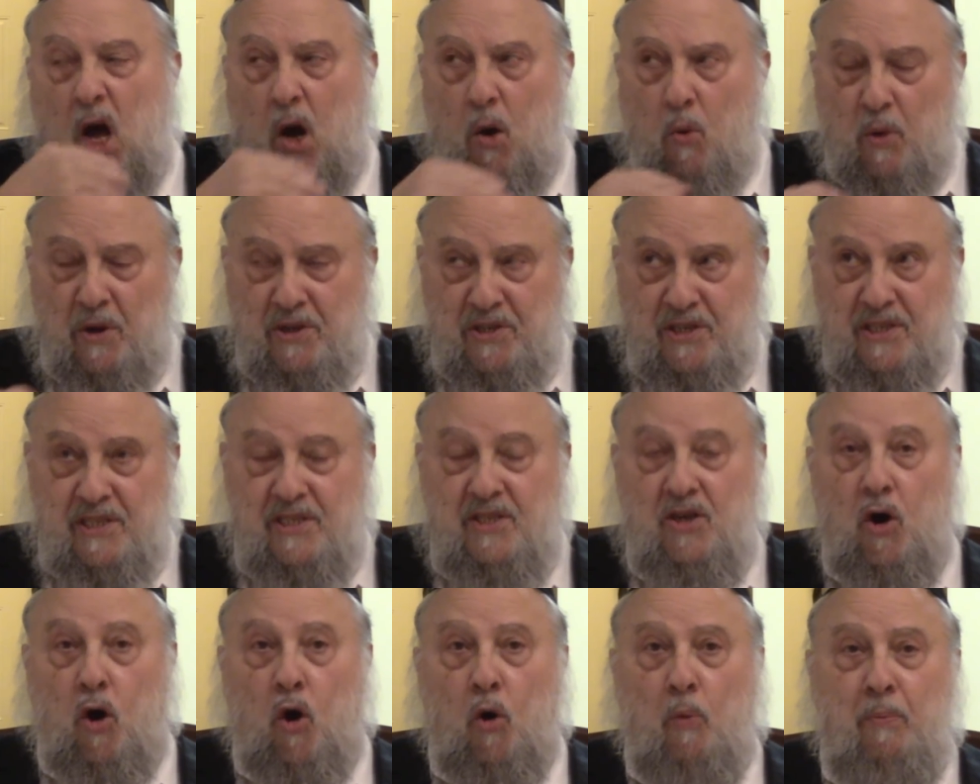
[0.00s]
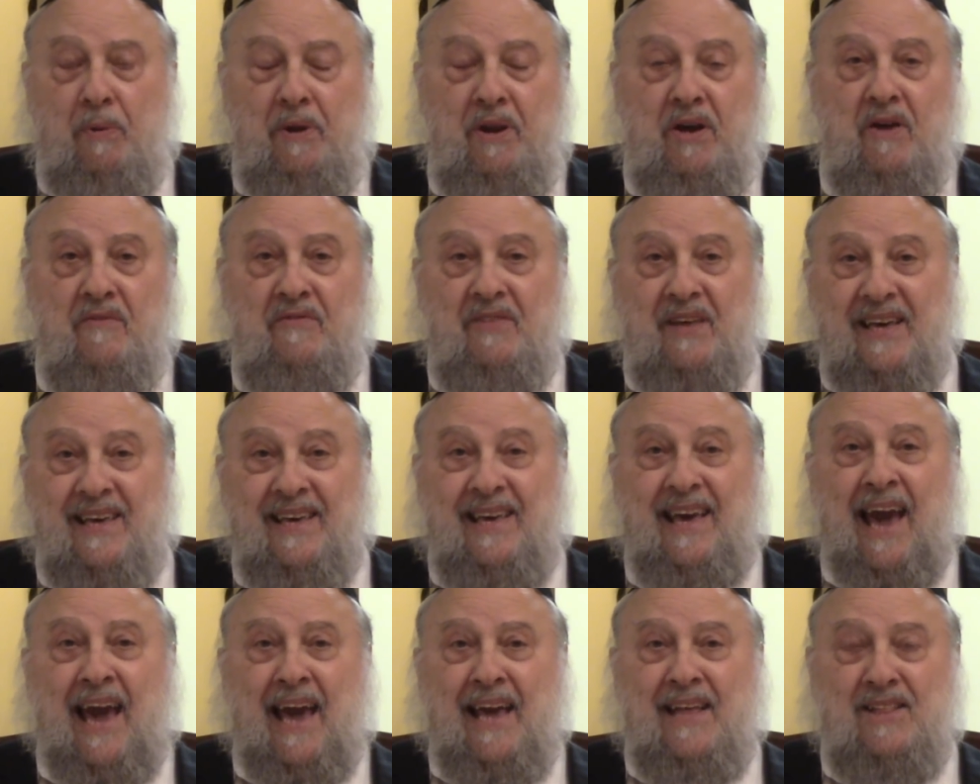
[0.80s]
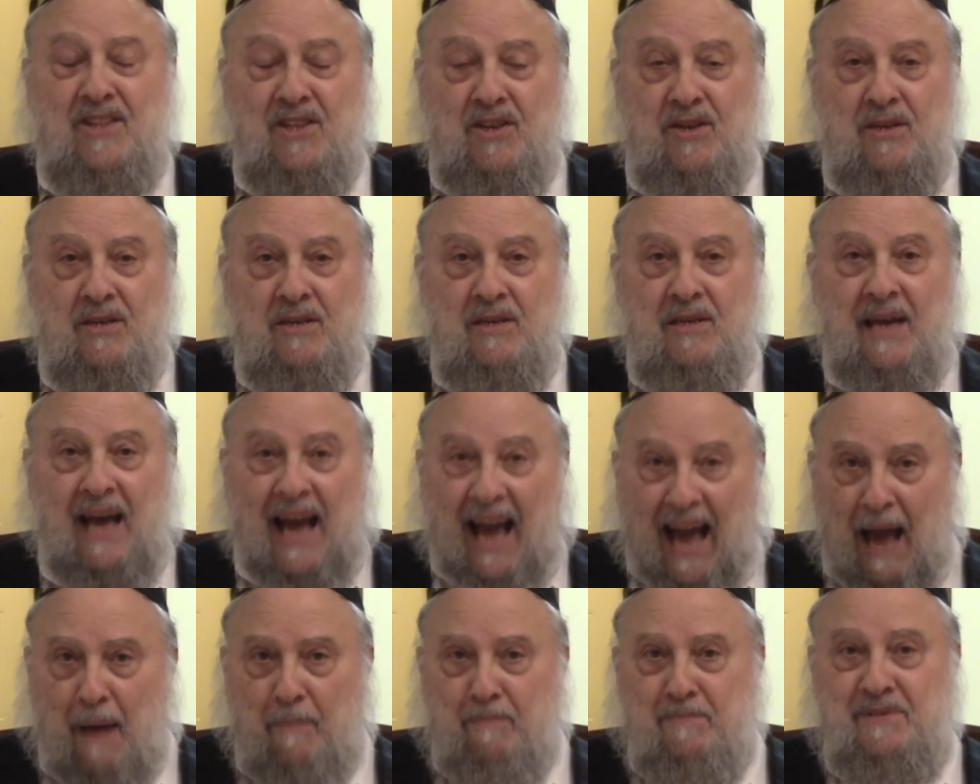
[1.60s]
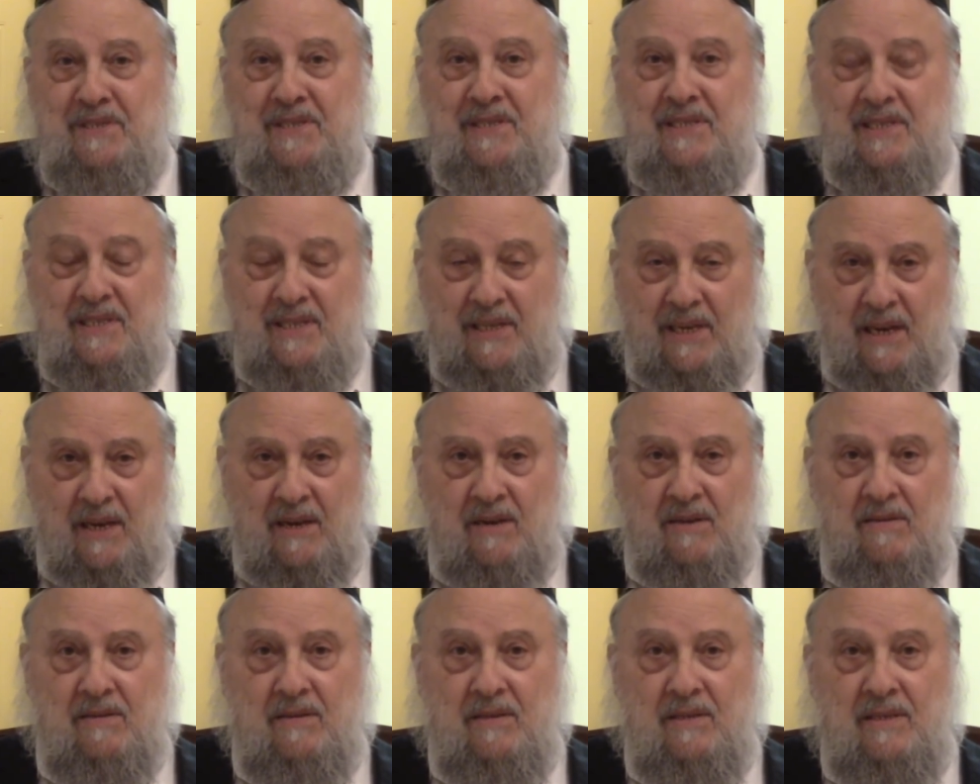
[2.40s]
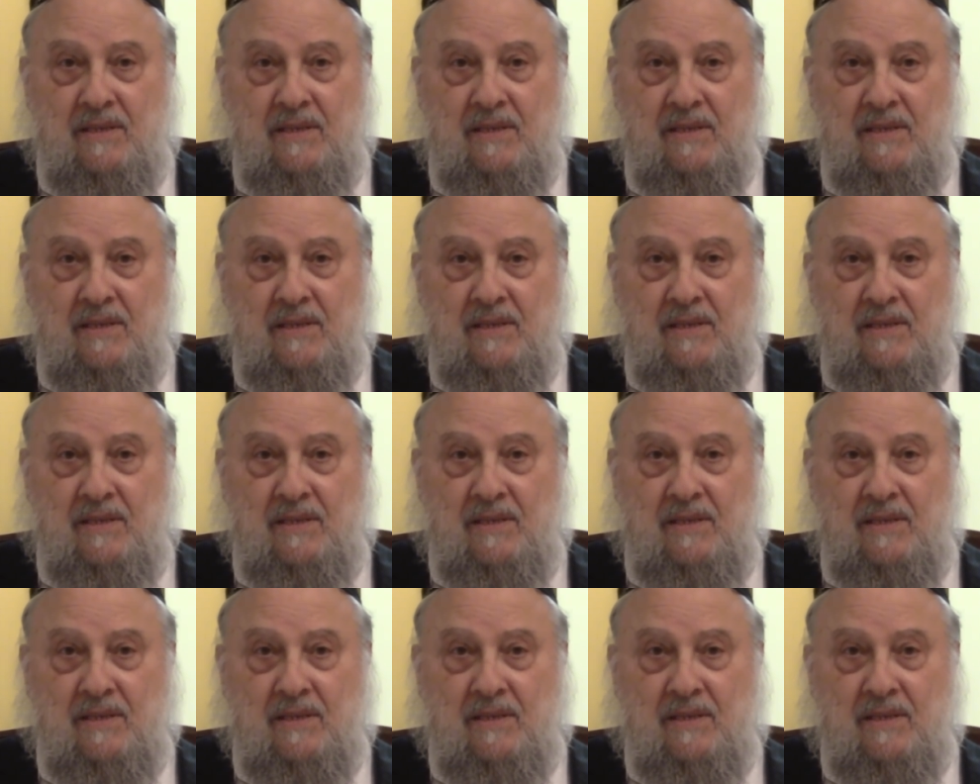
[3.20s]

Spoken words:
which is the opening of the gate, happens this year?